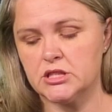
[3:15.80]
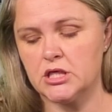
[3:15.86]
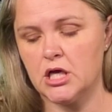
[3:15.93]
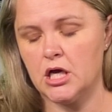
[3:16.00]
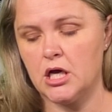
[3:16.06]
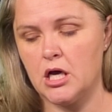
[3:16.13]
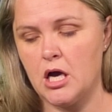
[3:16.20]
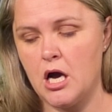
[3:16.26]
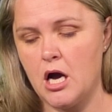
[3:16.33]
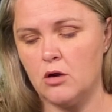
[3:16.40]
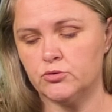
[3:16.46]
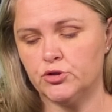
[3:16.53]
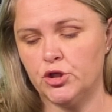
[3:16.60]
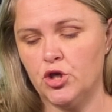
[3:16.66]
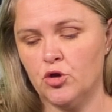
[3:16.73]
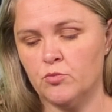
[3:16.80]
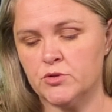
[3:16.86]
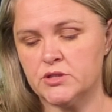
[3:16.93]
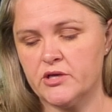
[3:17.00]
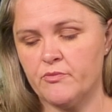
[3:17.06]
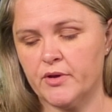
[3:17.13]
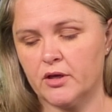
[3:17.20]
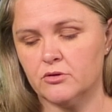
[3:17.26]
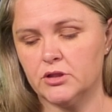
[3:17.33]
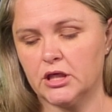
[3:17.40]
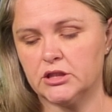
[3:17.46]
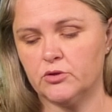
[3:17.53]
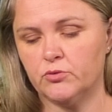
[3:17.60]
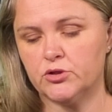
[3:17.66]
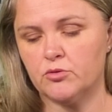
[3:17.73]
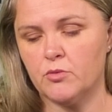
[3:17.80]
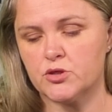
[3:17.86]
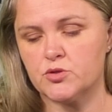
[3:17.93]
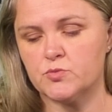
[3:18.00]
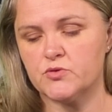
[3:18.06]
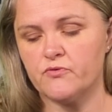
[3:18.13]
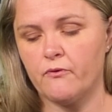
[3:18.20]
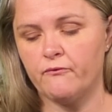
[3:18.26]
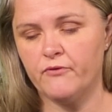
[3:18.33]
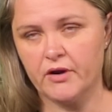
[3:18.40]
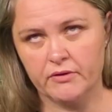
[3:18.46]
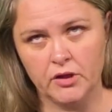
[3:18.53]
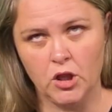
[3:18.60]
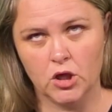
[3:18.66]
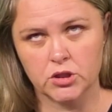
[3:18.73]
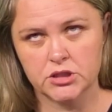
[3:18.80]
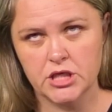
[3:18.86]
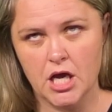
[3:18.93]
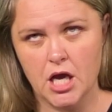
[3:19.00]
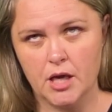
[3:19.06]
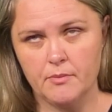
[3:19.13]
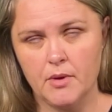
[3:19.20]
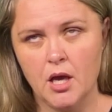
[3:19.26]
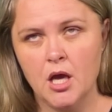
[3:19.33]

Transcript: how the humans have been connected with the mushrooms for a very long time.